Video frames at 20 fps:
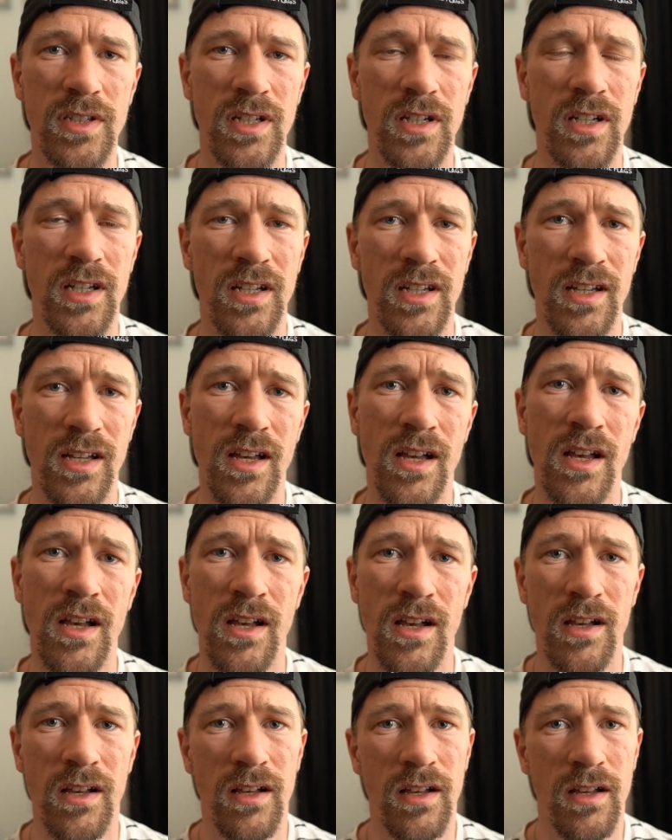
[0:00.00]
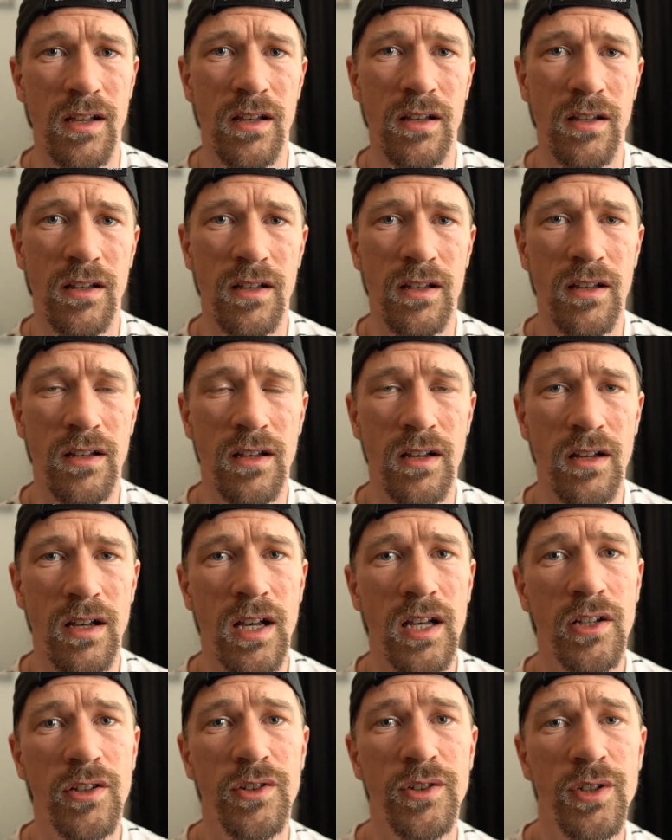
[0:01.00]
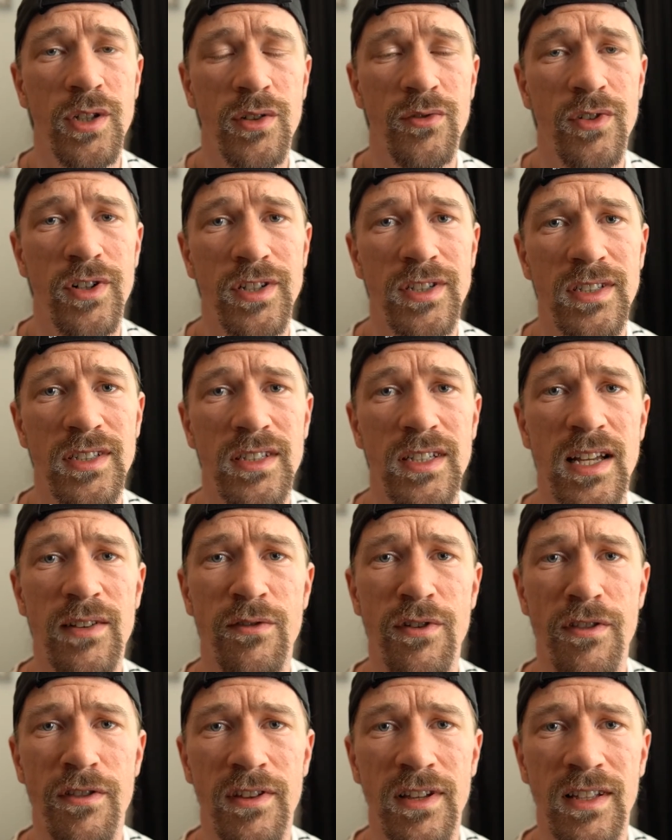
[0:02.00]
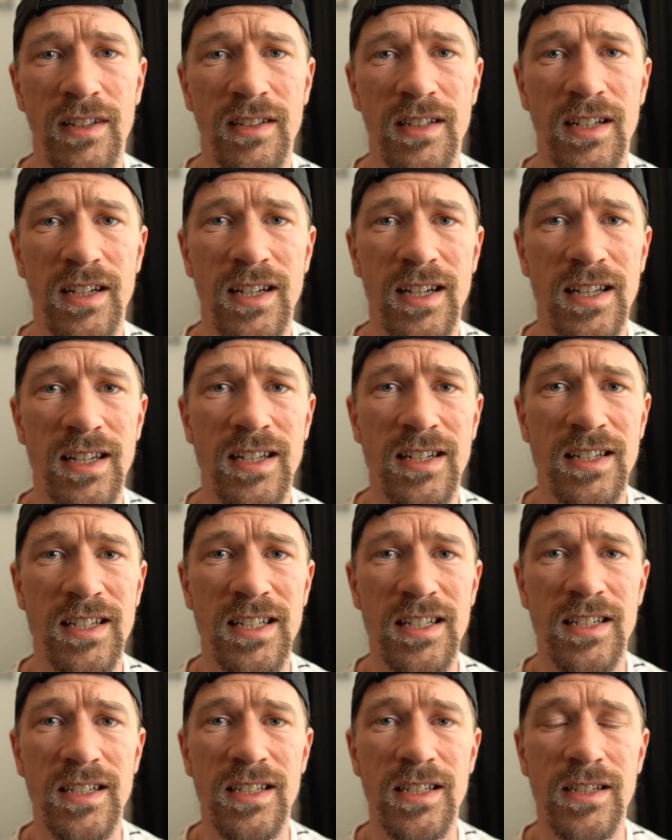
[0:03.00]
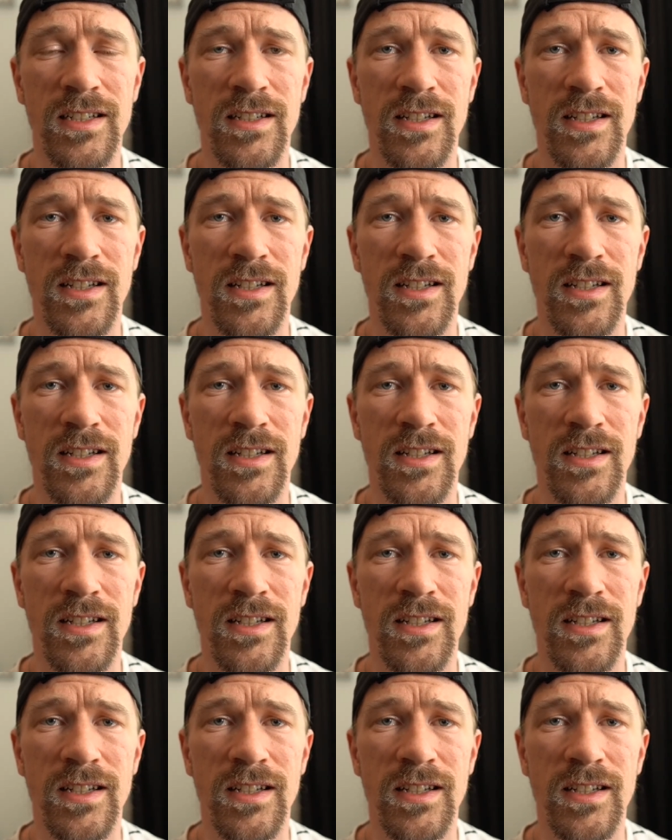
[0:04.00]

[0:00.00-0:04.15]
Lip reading: I could convert everything that I needed.